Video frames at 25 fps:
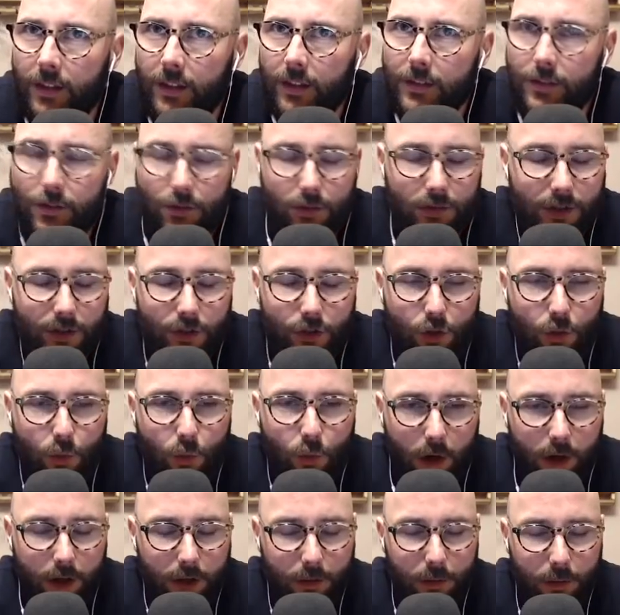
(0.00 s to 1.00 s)
So did you
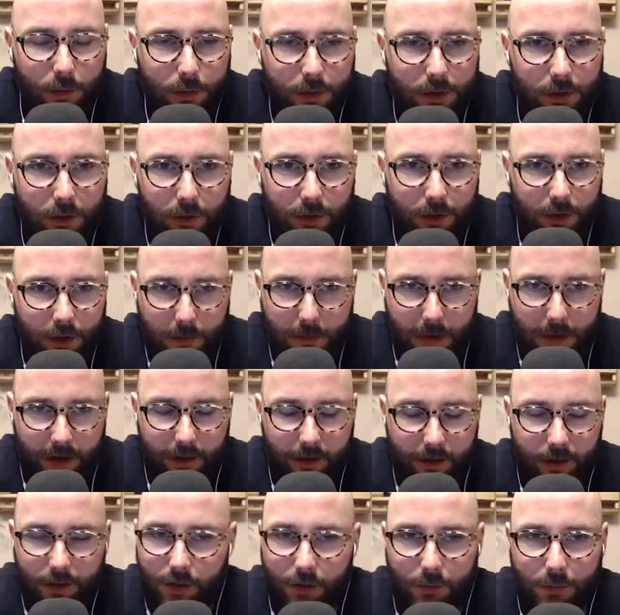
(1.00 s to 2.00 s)
work when you were in
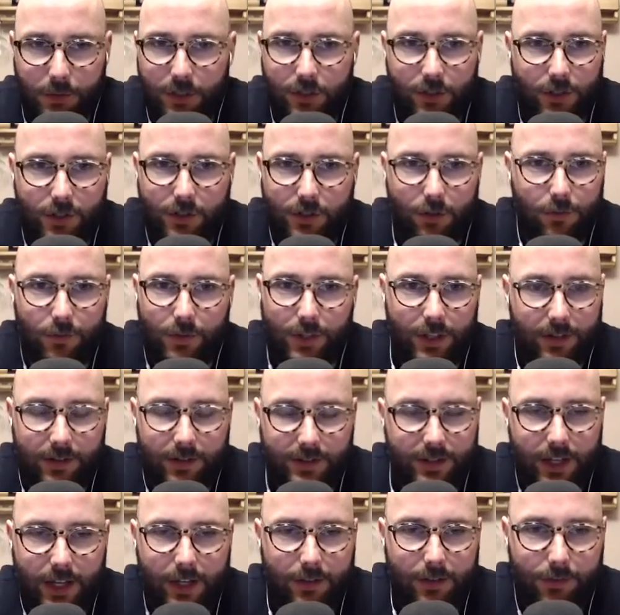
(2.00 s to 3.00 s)
America, or were you just over there
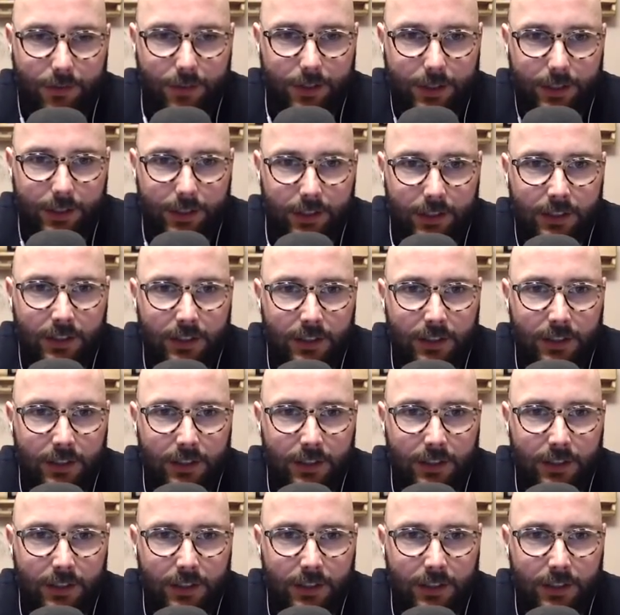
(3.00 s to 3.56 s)
staying for a year?